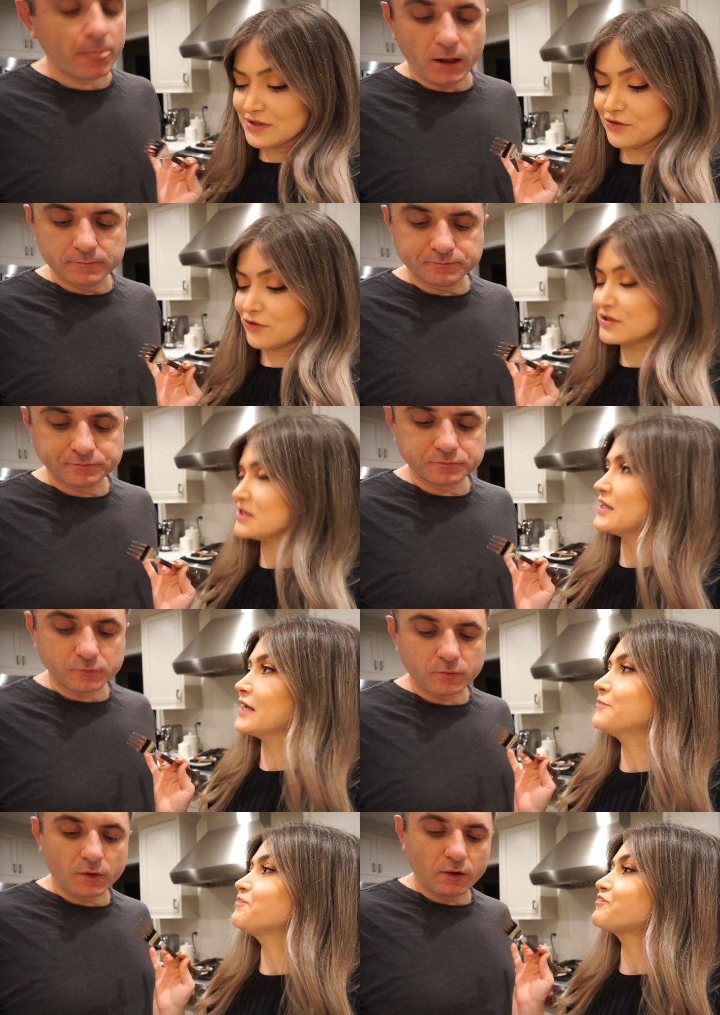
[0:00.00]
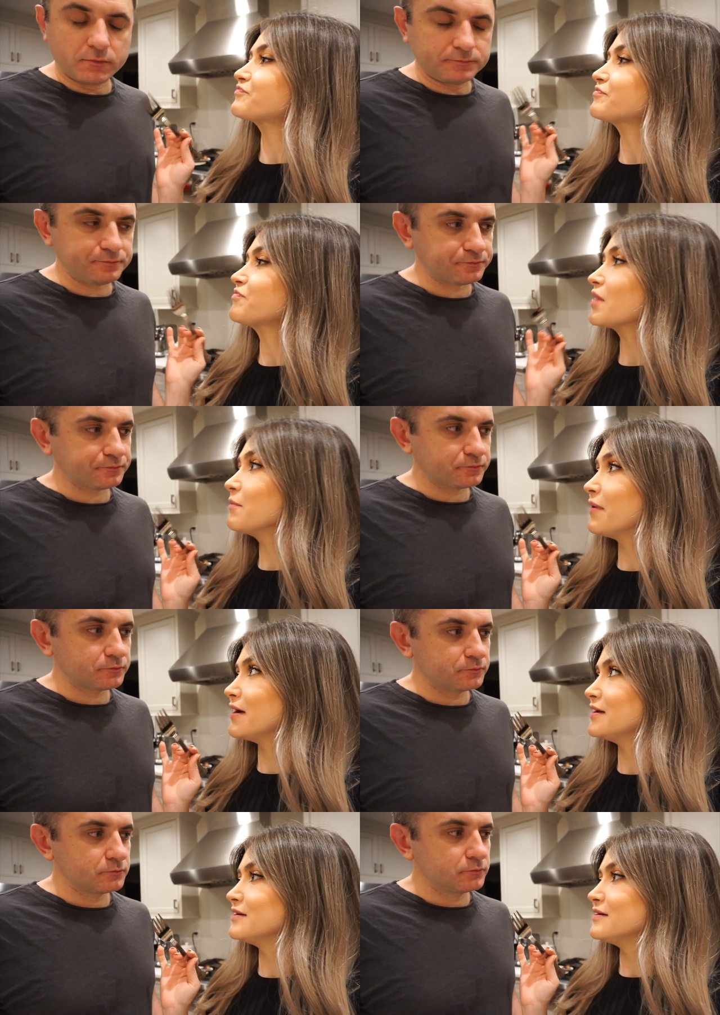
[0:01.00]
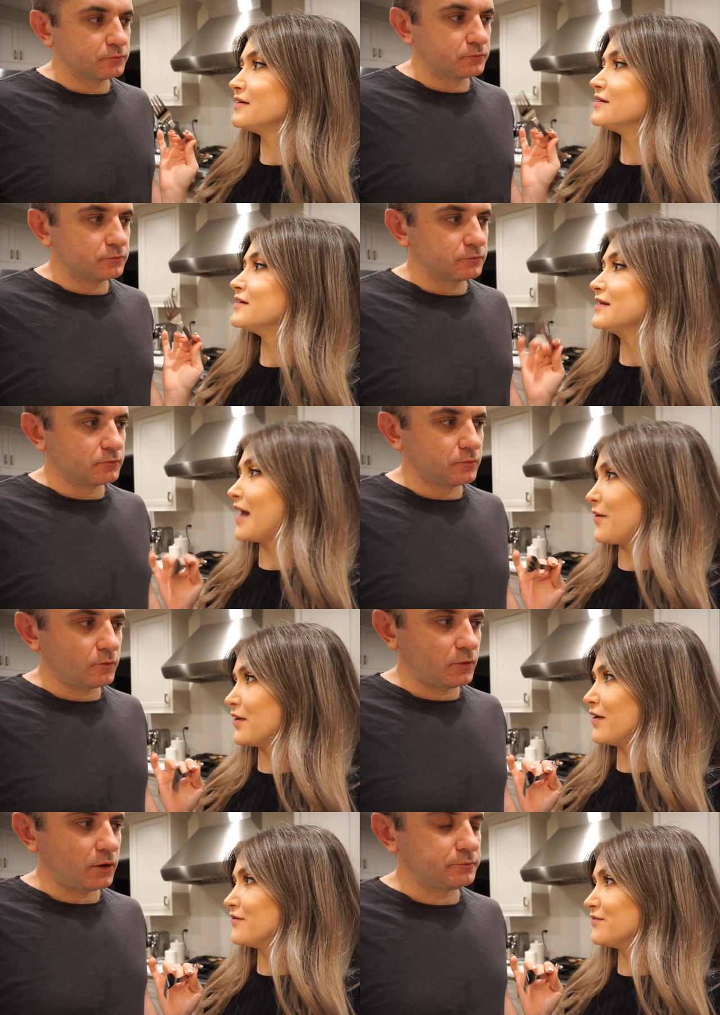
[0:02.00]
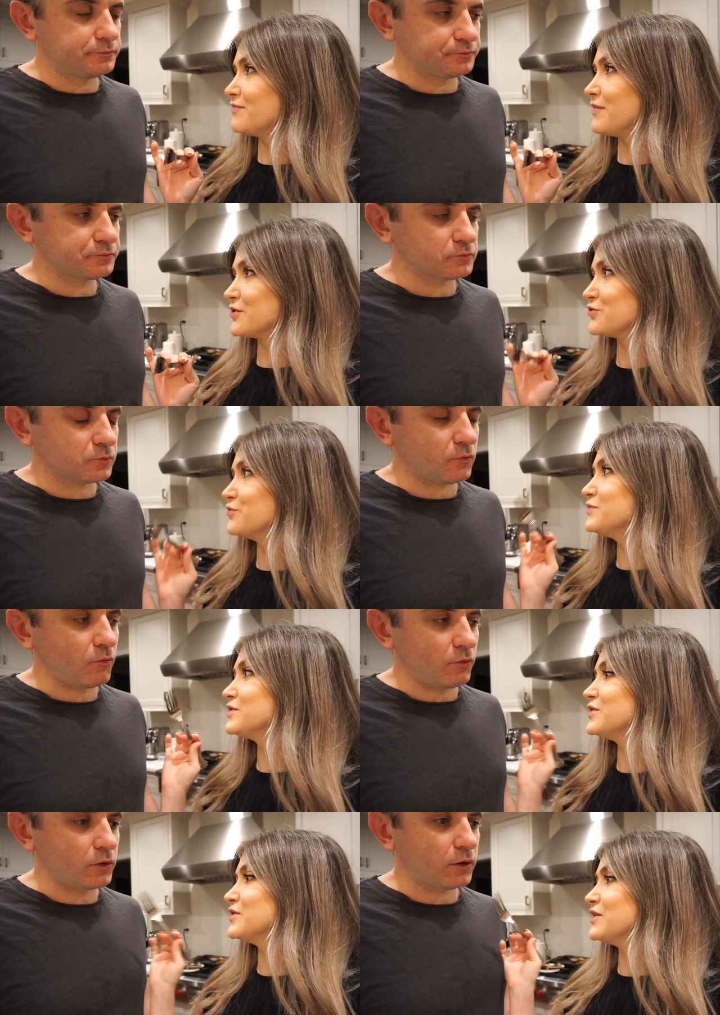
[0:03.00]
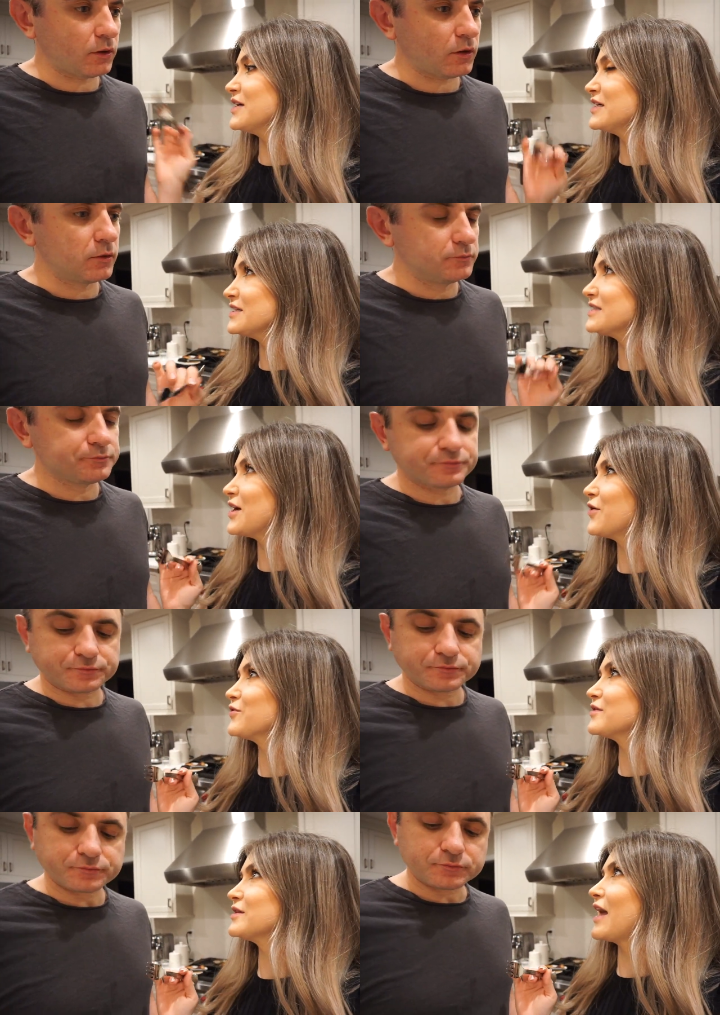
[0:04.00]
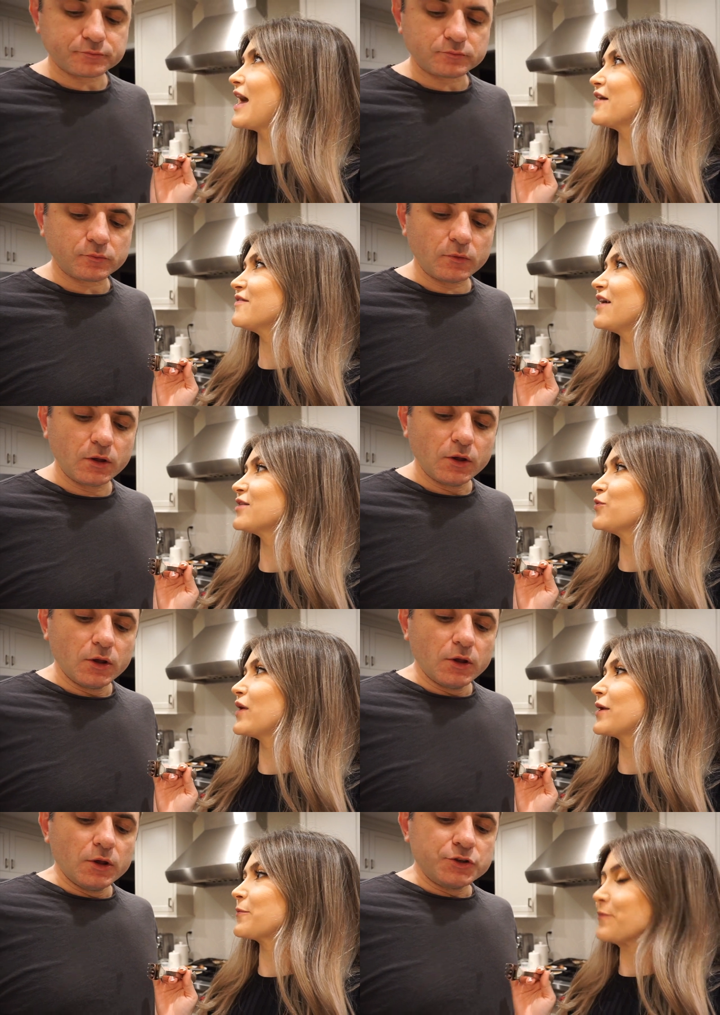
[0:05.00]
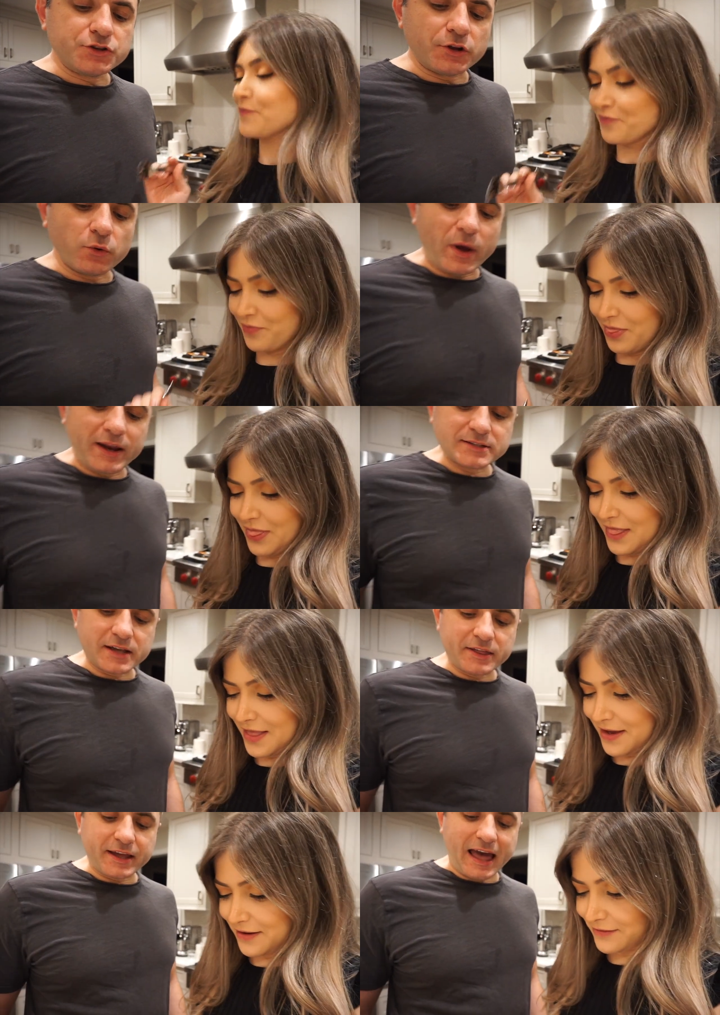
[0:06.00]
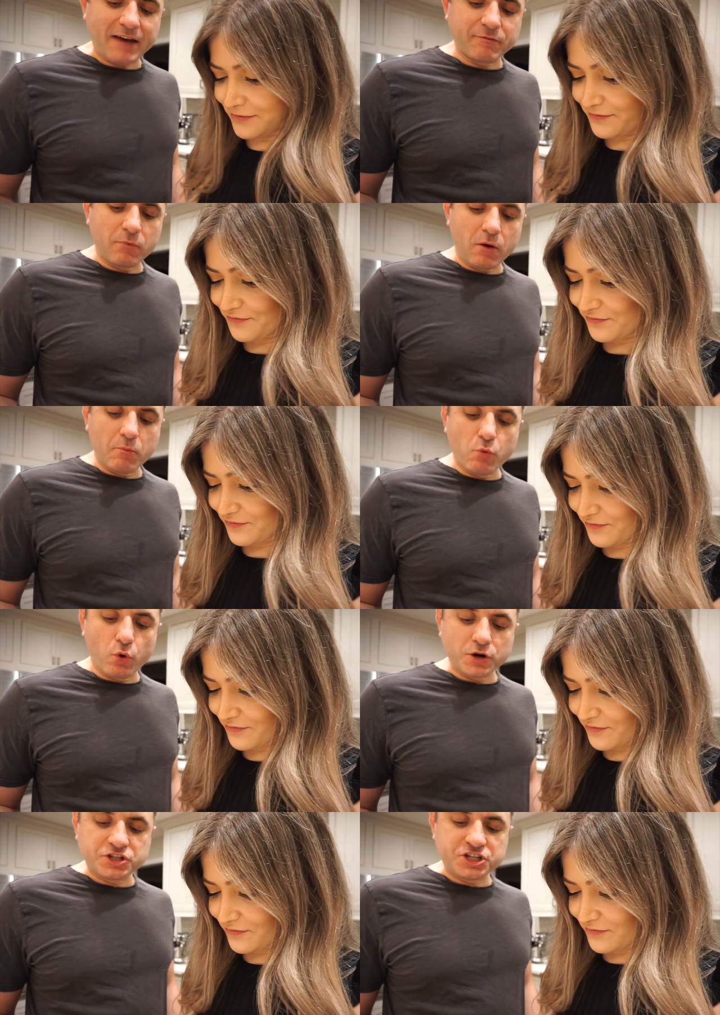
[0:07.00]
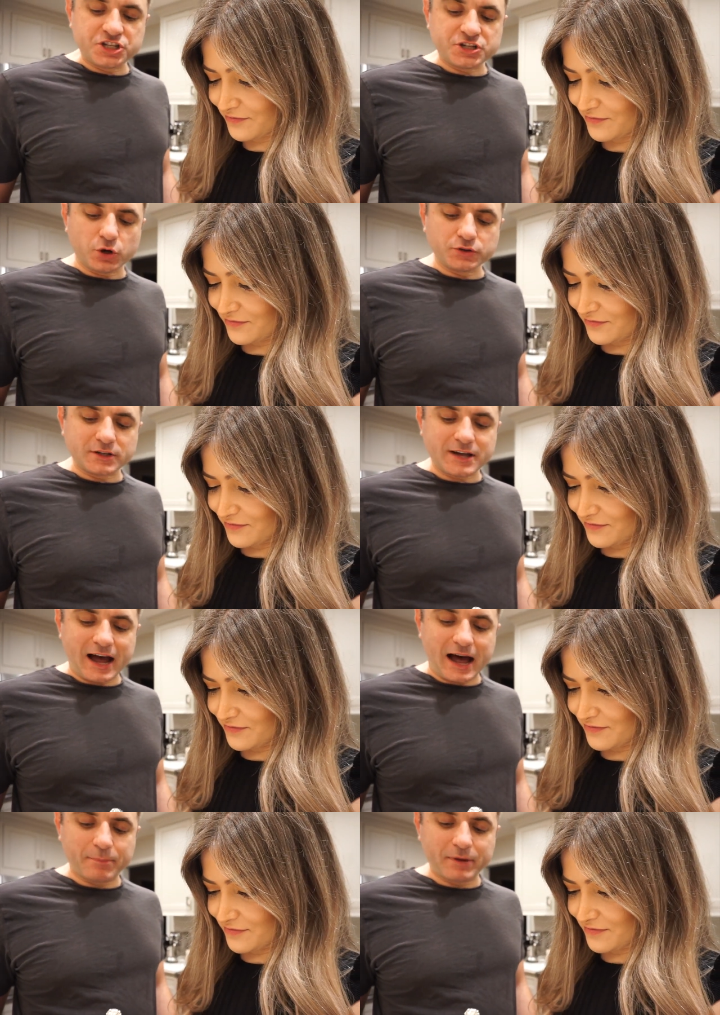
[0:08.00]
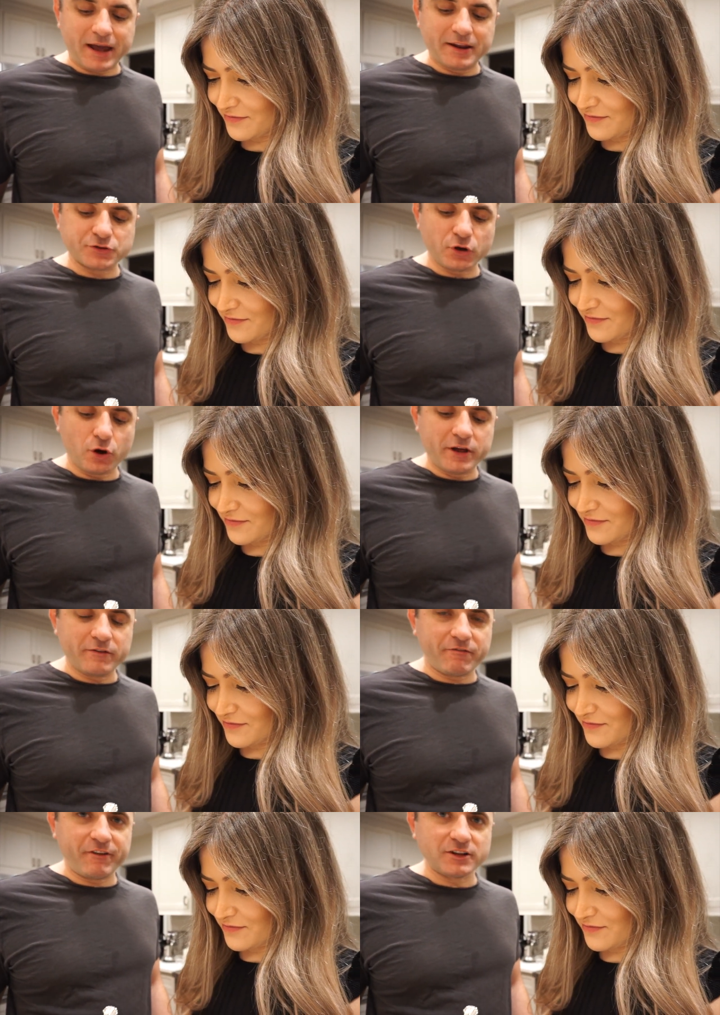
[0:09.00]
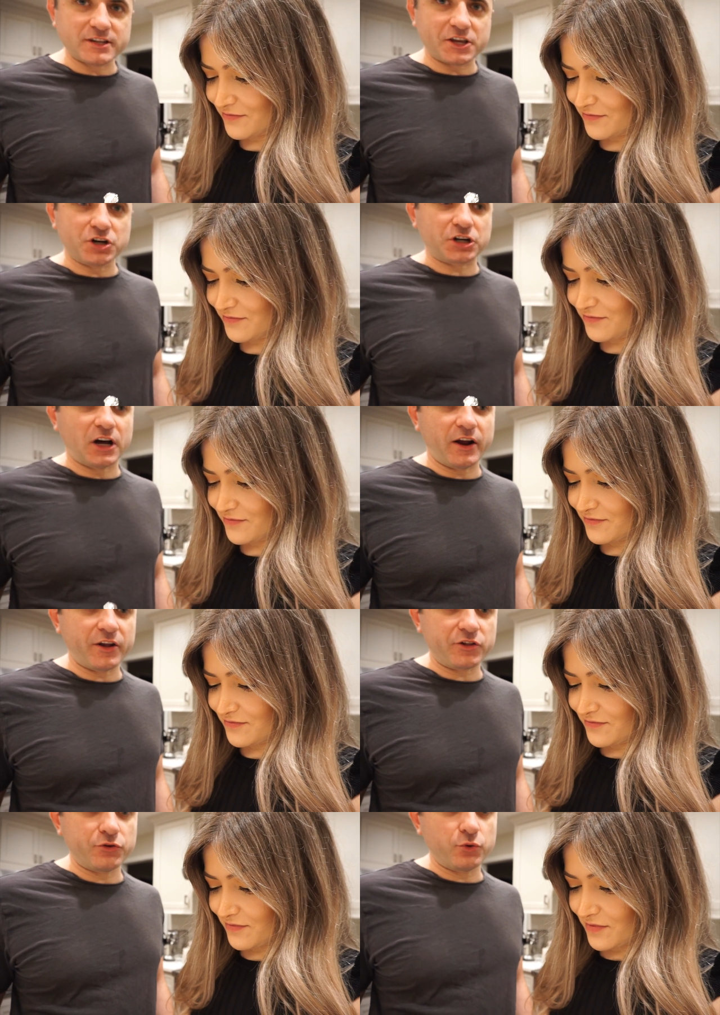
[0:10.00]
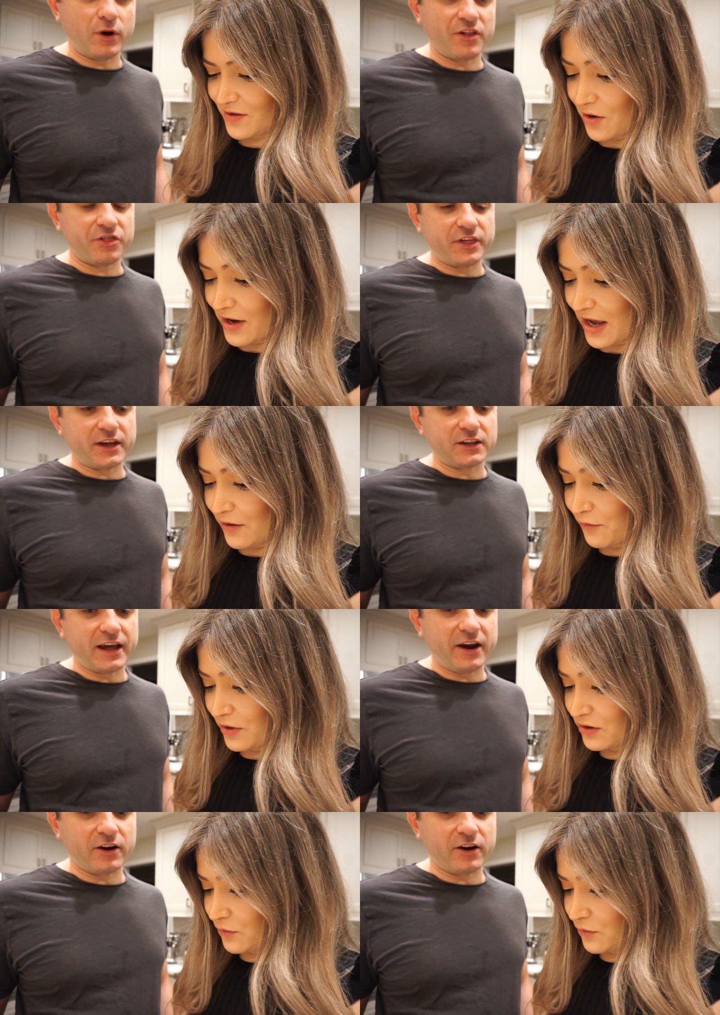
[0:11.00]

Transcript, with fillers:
Speaker 1: the grossest thing. But now I love mushrooms. Is this how they have it at the wedding?
Speaker 2: So the weddings, I think, have more cheese on the top. And it's it feels like you're cutting through
Speaker 1: a okay, thick well, layer